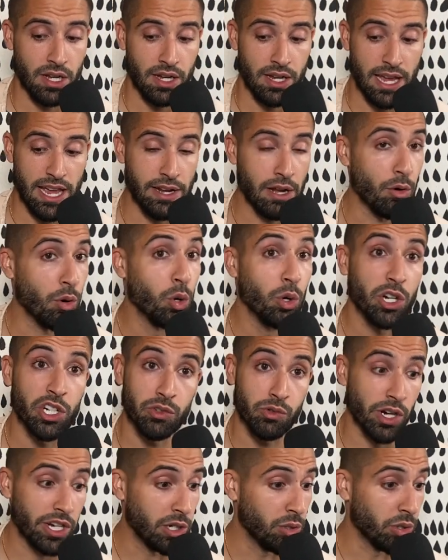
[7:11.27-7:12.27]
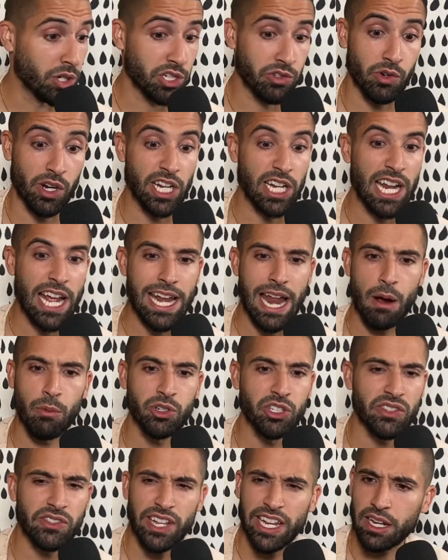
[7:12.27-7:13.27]
And hookahs running, hookahs running. And I would
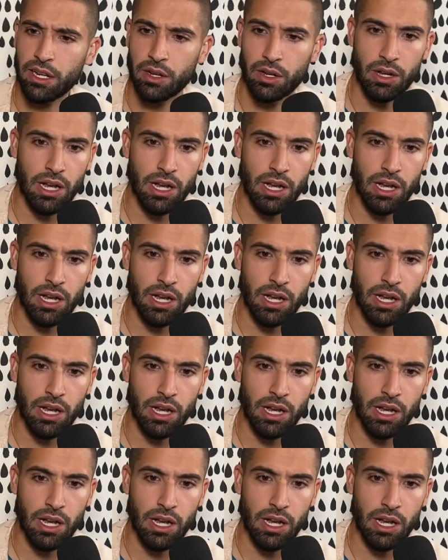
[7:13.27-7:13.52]
just take